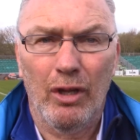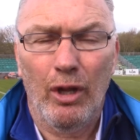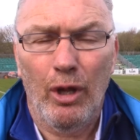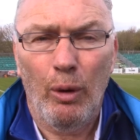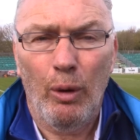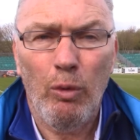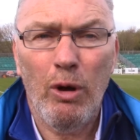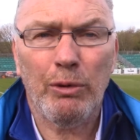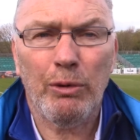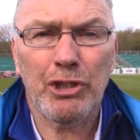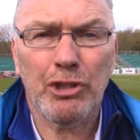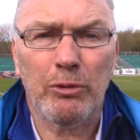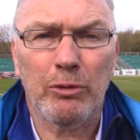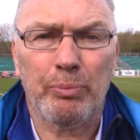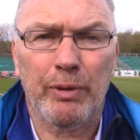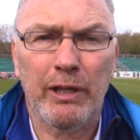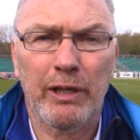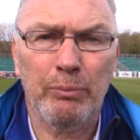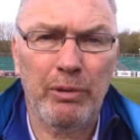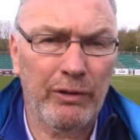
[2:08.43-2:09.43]
Well, we
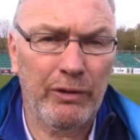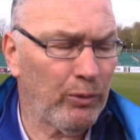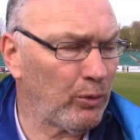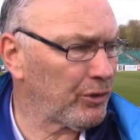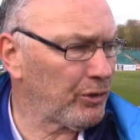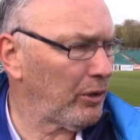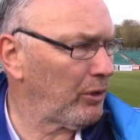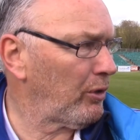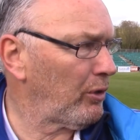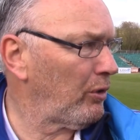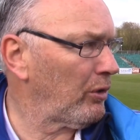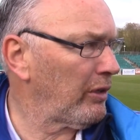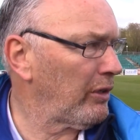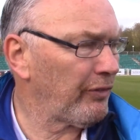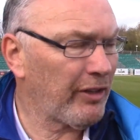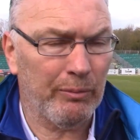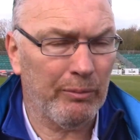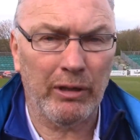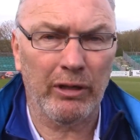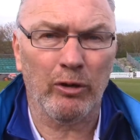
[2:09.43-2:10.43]
should be, but you've also got to
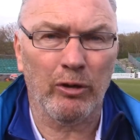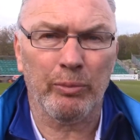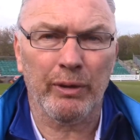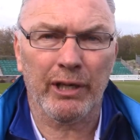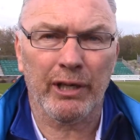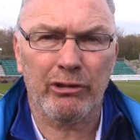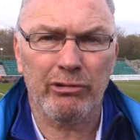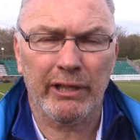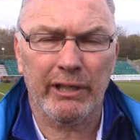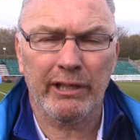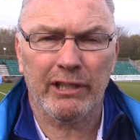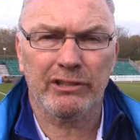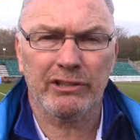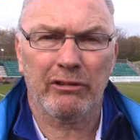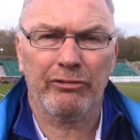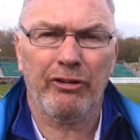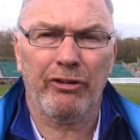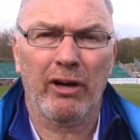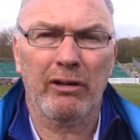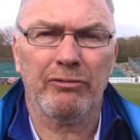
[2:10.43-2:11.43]
give them a little bit of credit because
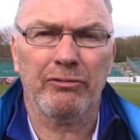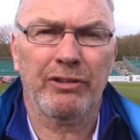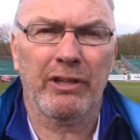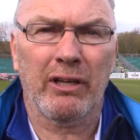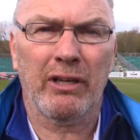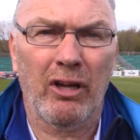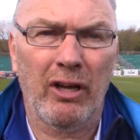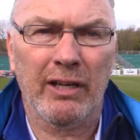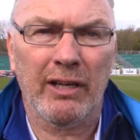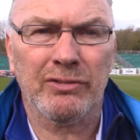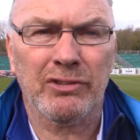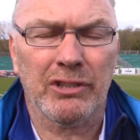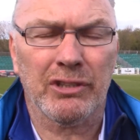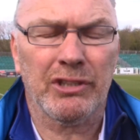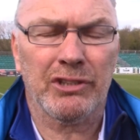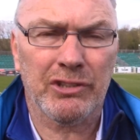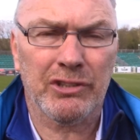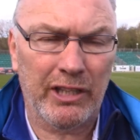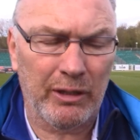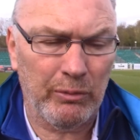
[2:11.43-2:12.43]
they're fighting for their lives, and
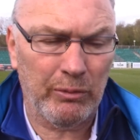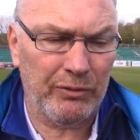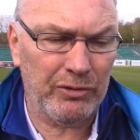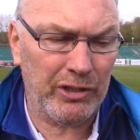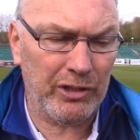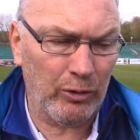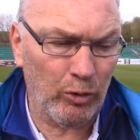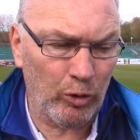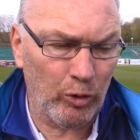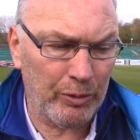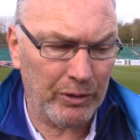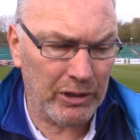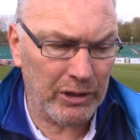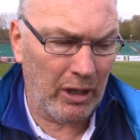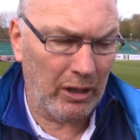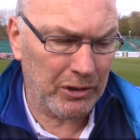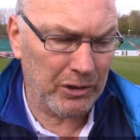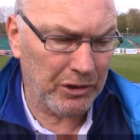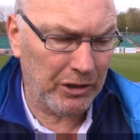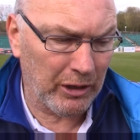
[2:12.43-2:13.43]
it's seen with St Albans
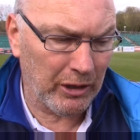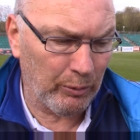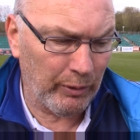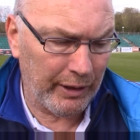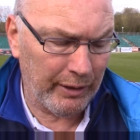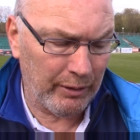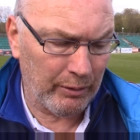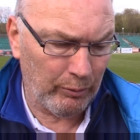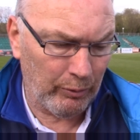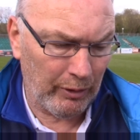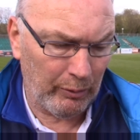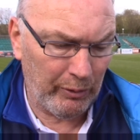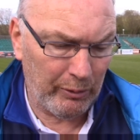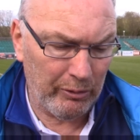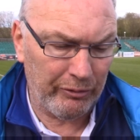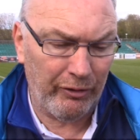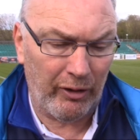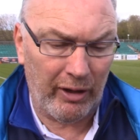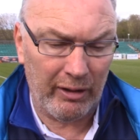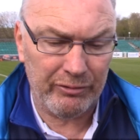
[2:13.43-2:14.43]
last year when we
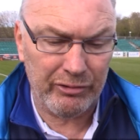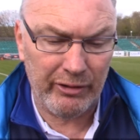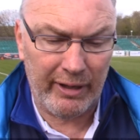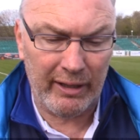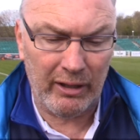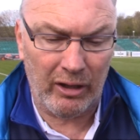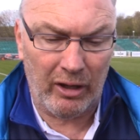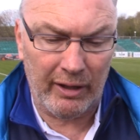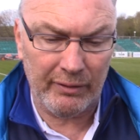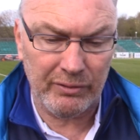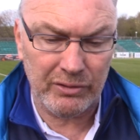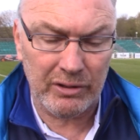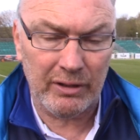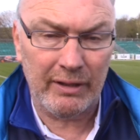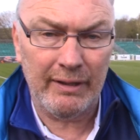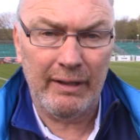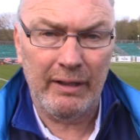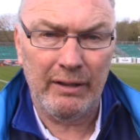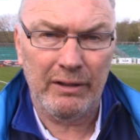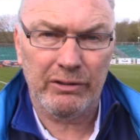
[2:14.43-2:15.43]
were fighting for our lives.
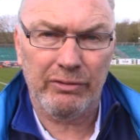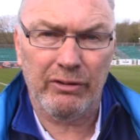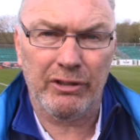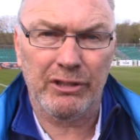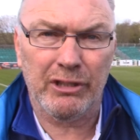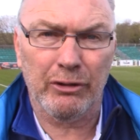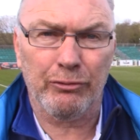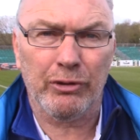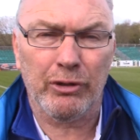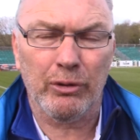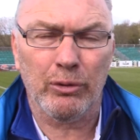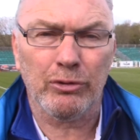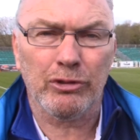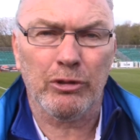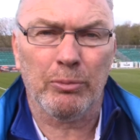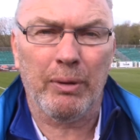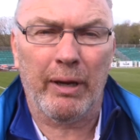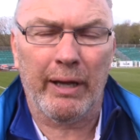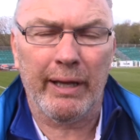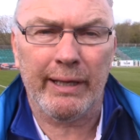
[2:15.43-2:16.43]
It's very difficult
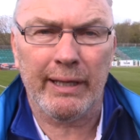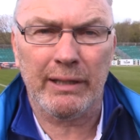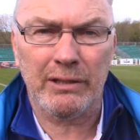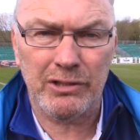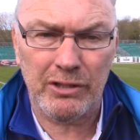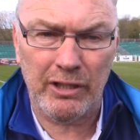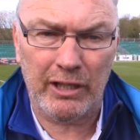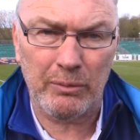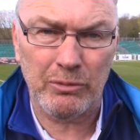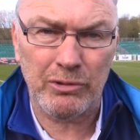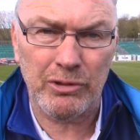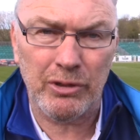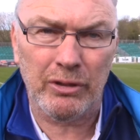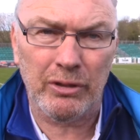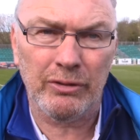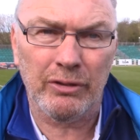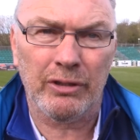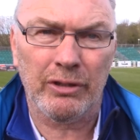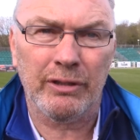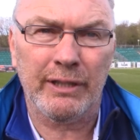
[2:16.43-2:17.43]
to play against teams
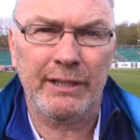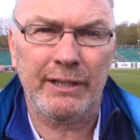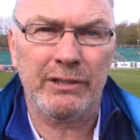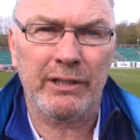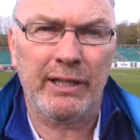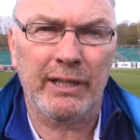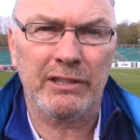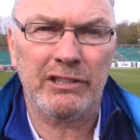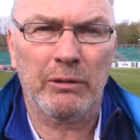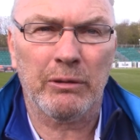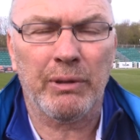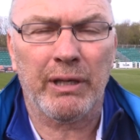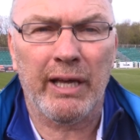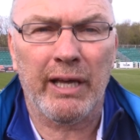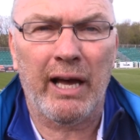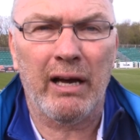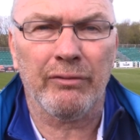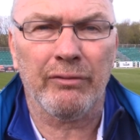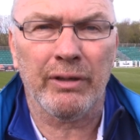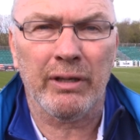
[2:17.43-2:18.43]
that need to get something
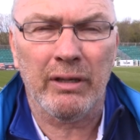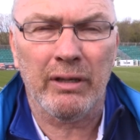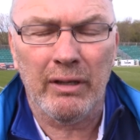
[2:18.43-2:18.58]
out of it.